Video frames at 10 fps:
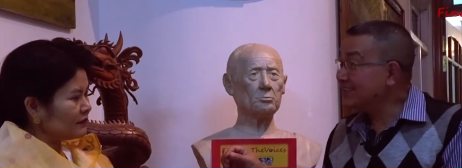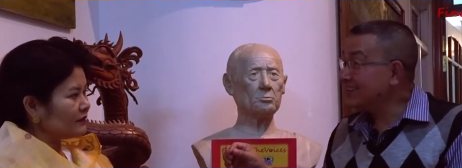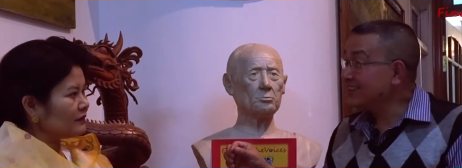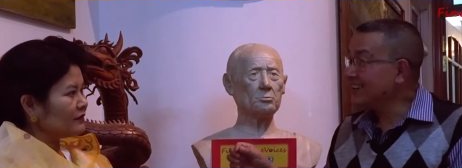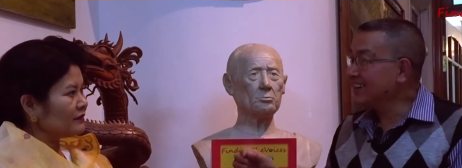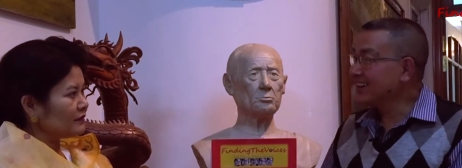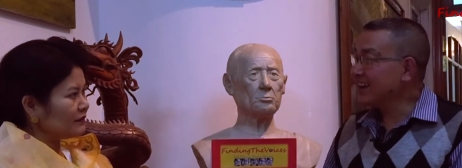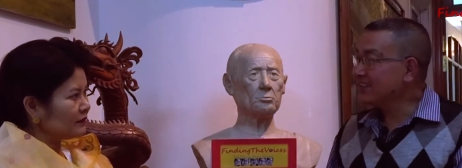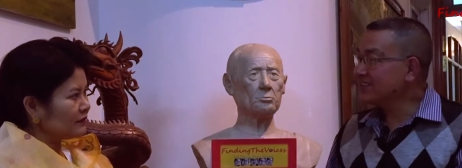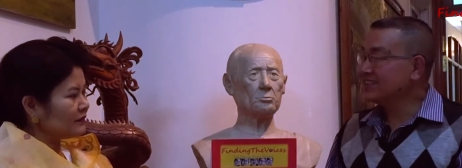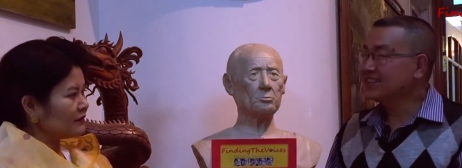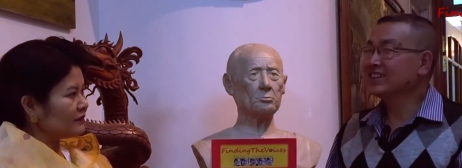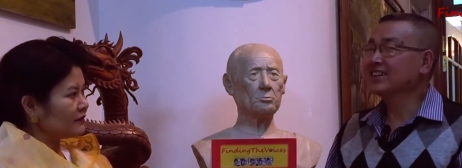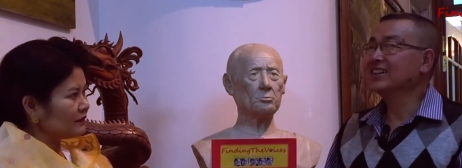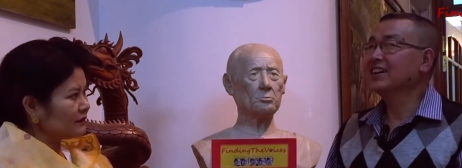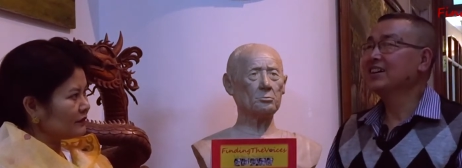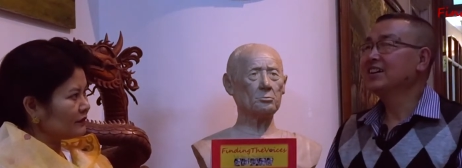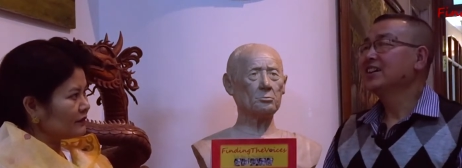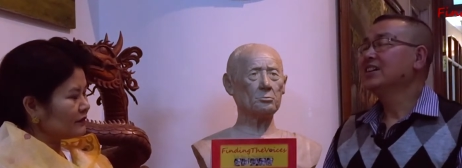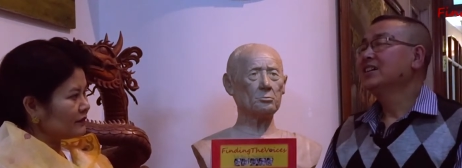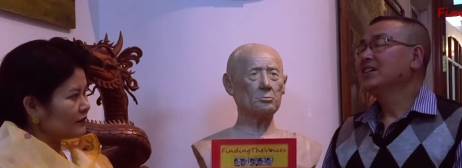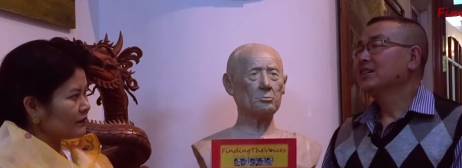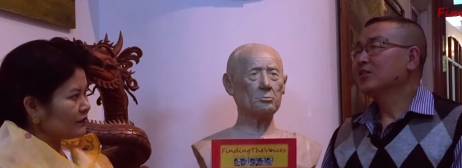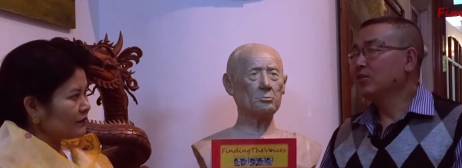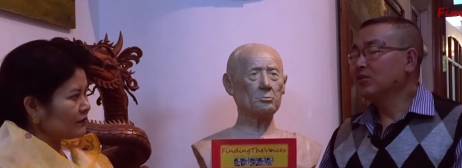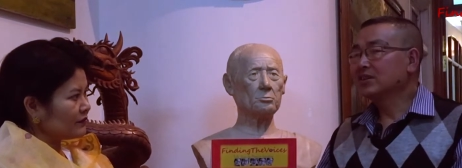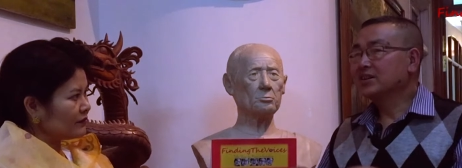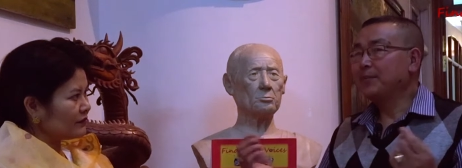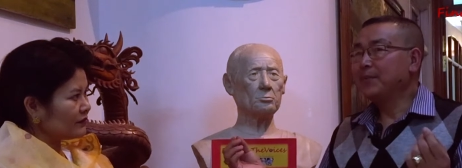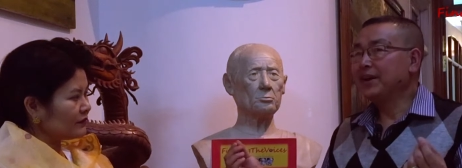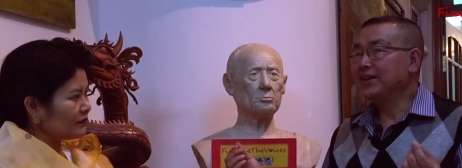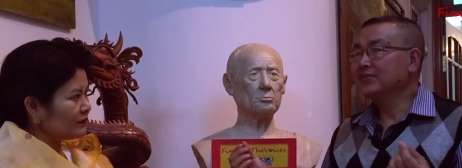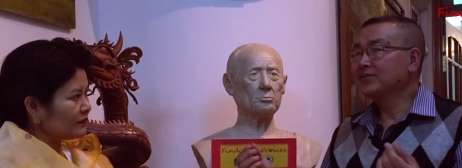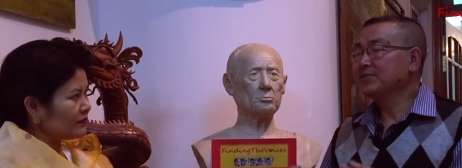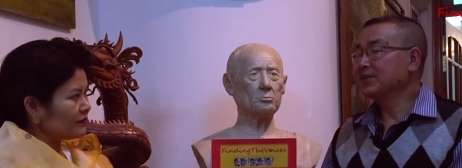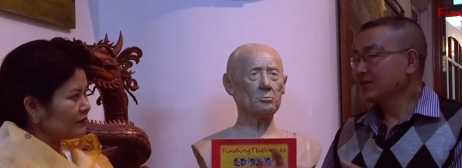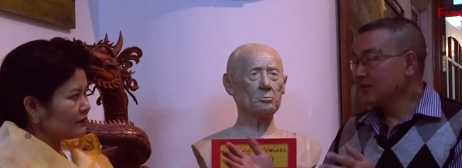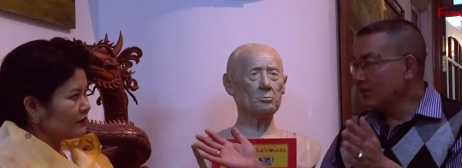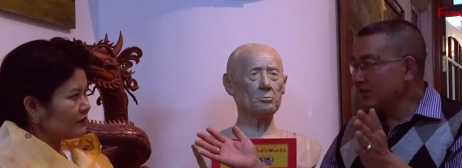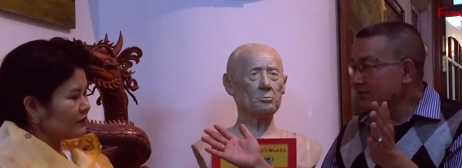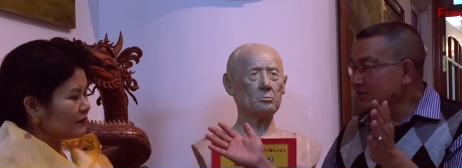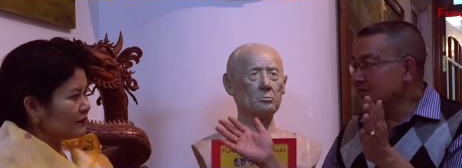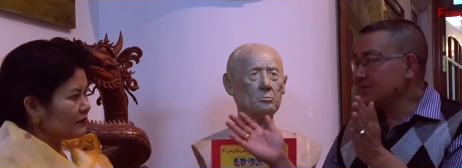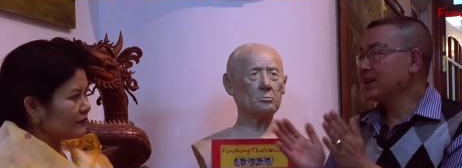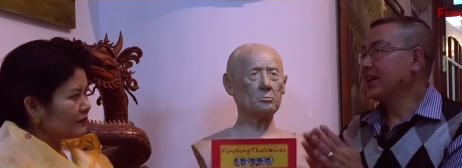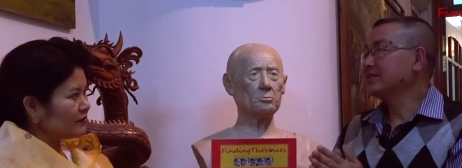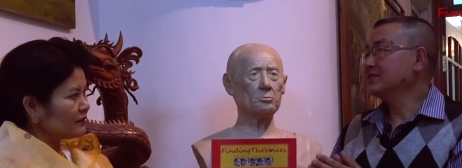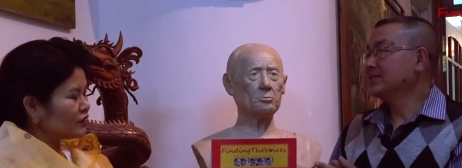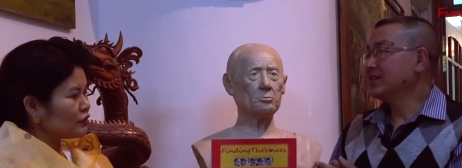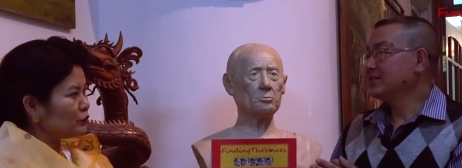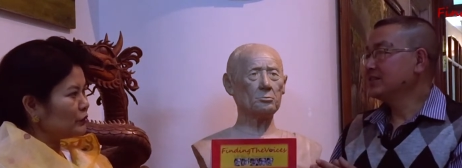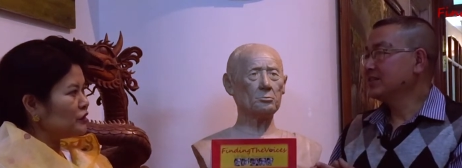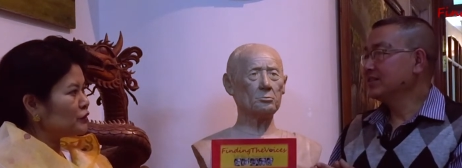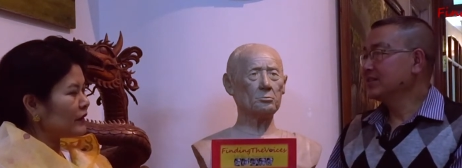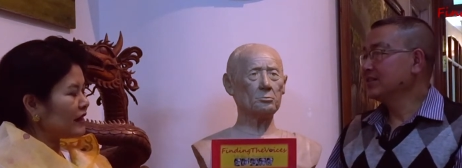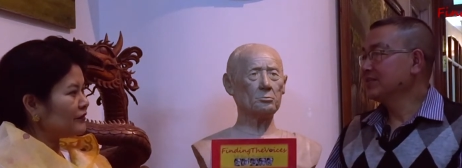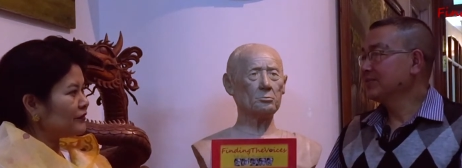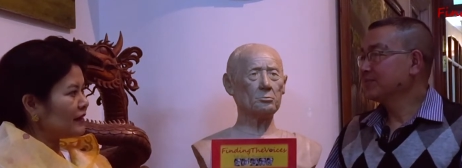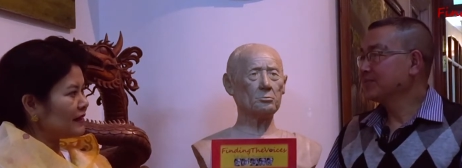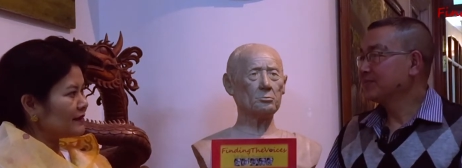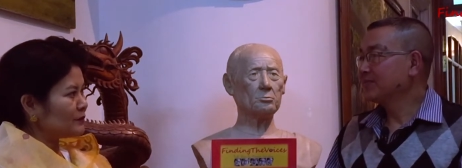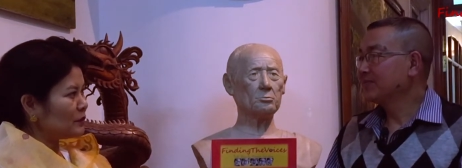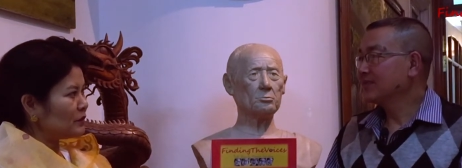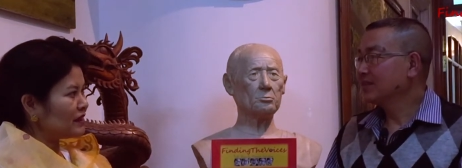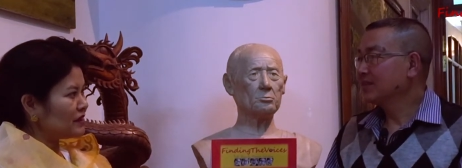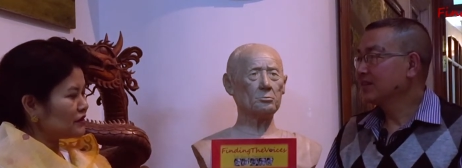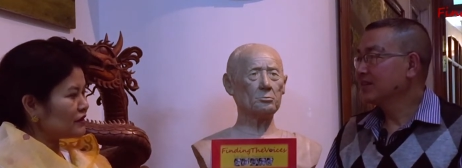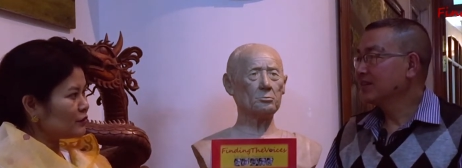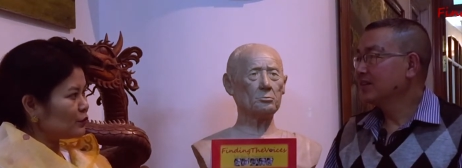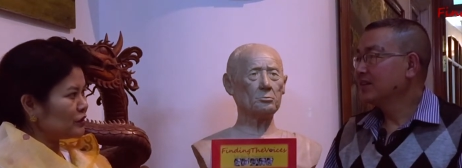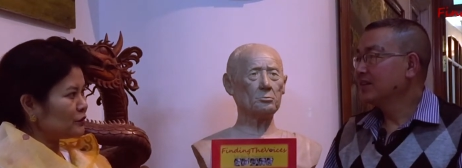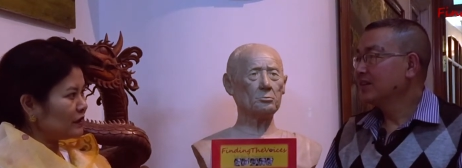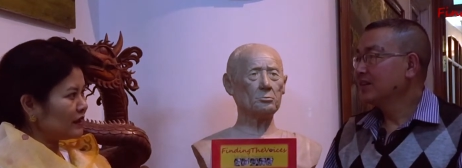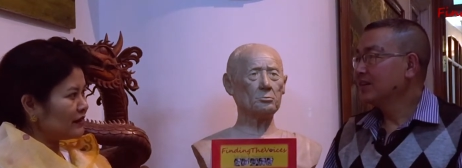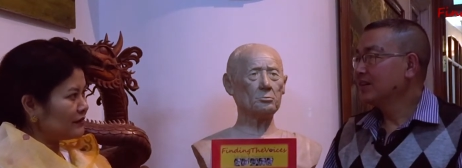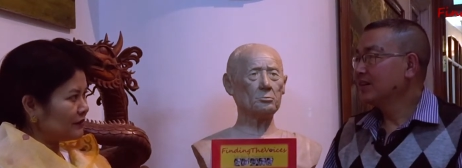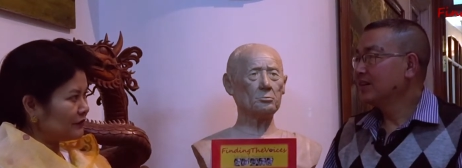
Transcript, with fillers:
Speaker 1: -hmm. yeah, as. -hmm all the comments, something, all collection. That, so we uh, do uh, have
Speaker 2: yeah. like publications which we can